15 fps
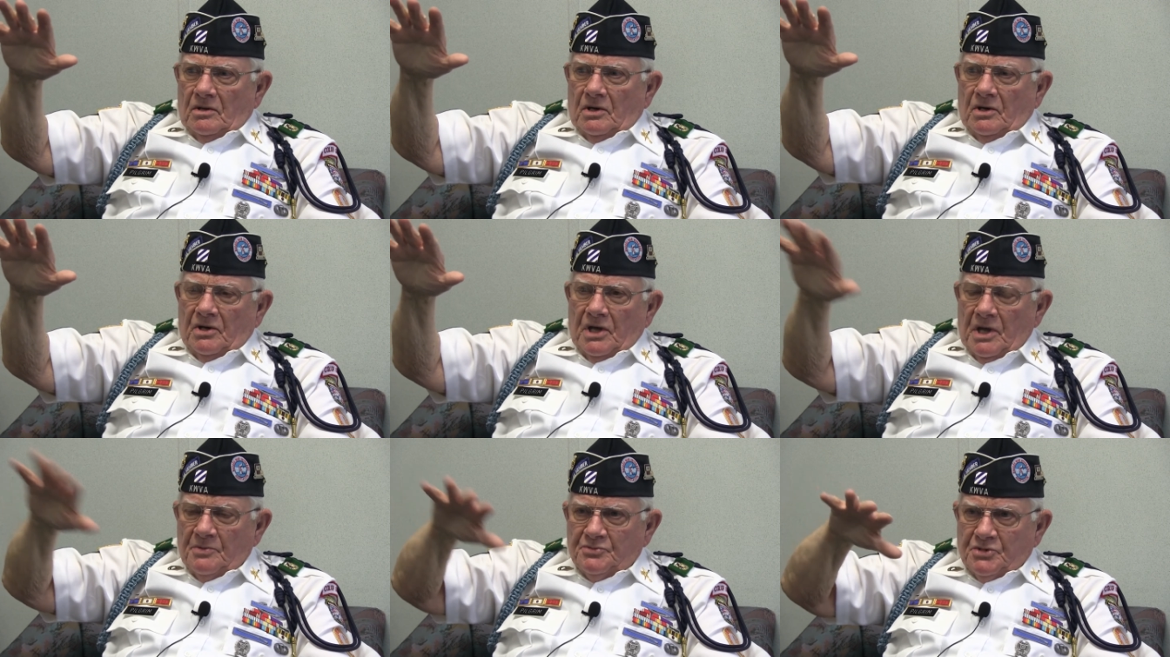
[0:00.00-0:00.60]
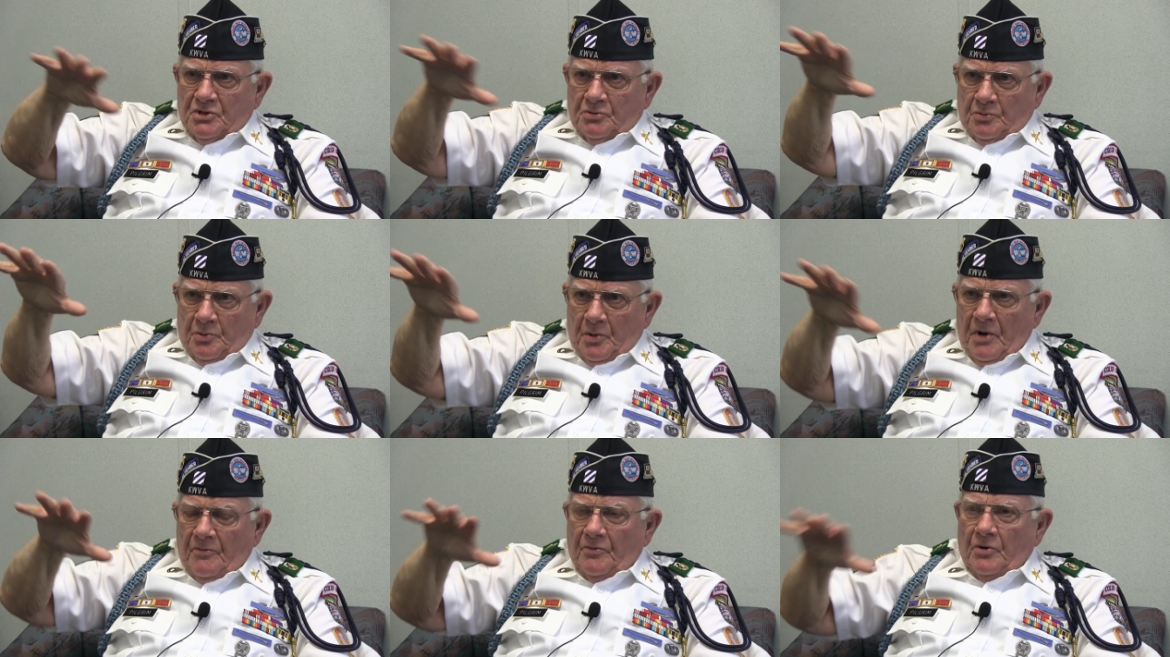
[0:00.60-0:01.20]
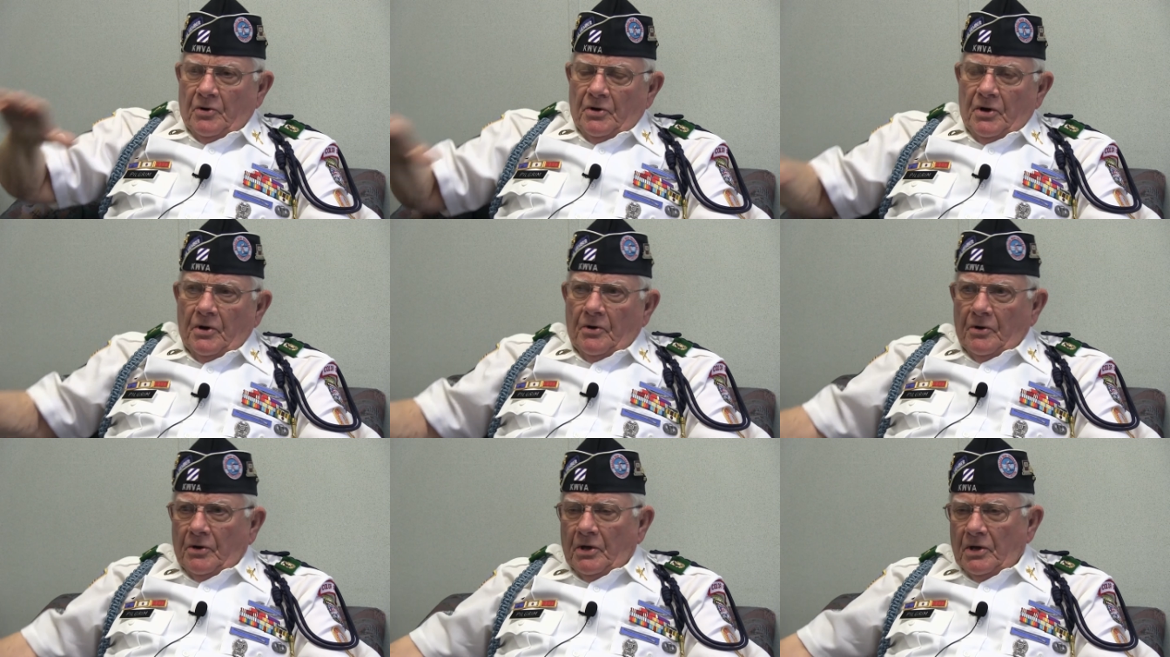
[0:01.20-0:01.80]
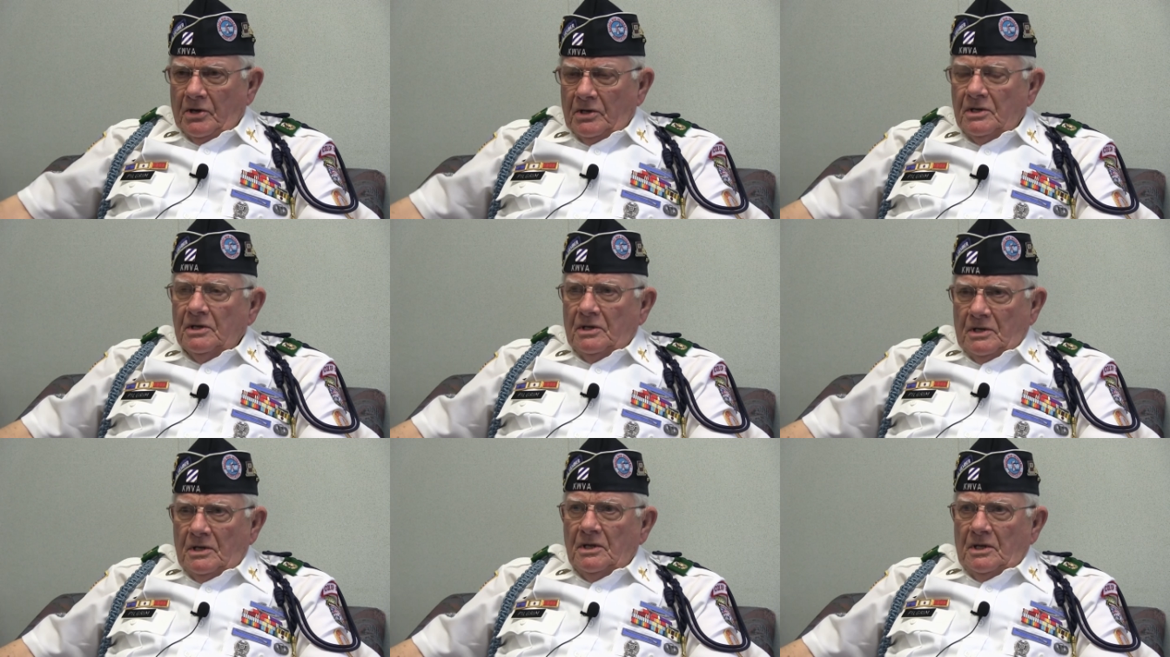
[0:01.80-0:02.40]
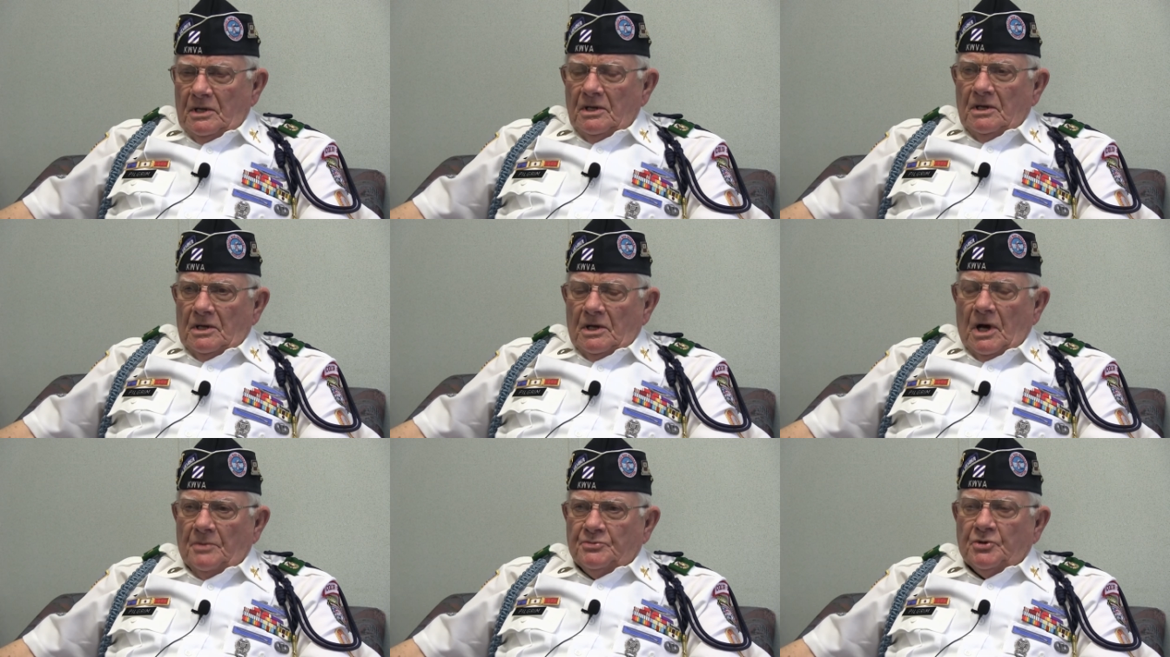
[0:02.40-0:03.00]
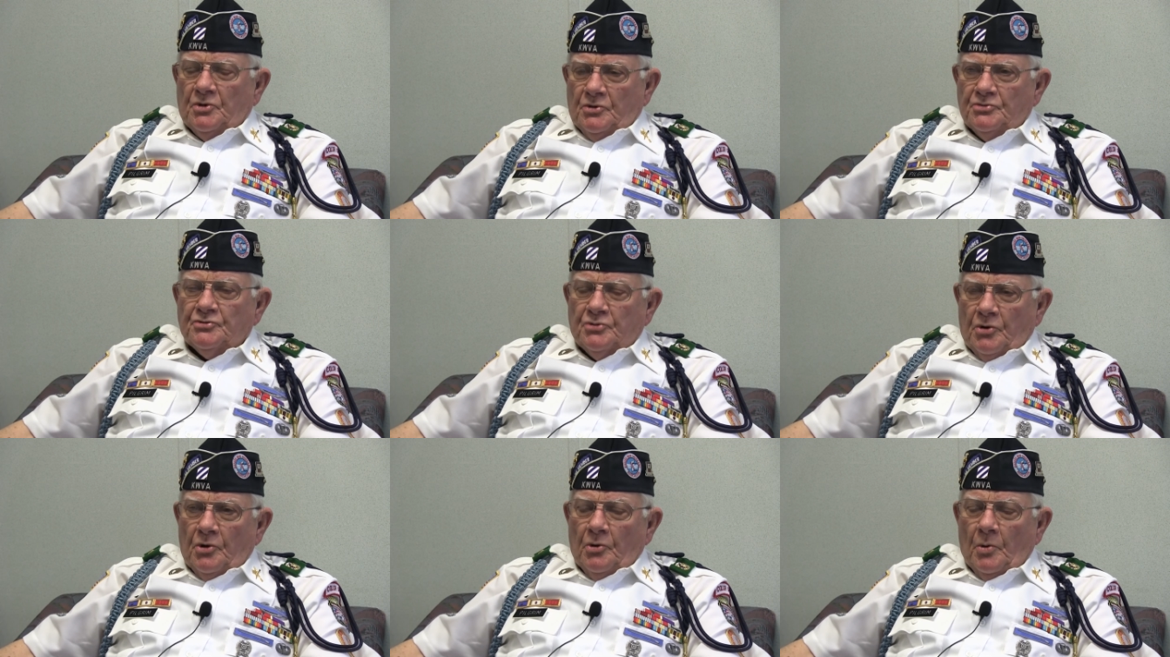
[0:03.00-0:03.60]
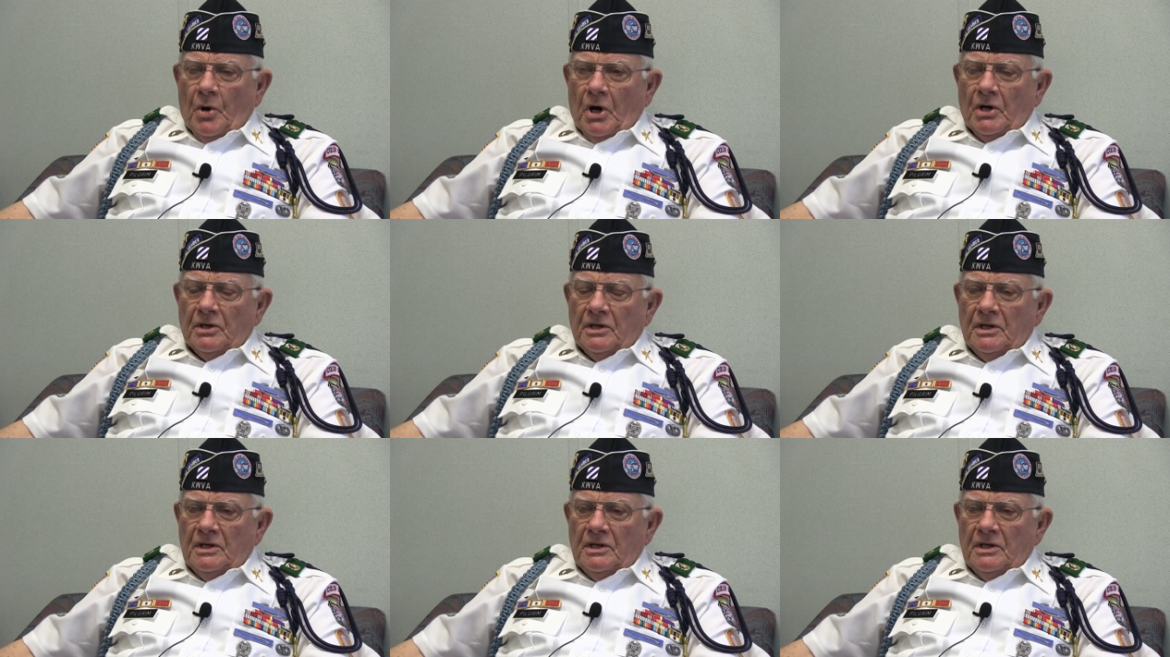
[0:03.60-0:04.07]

uh, Imjin River area up toward Chorwon.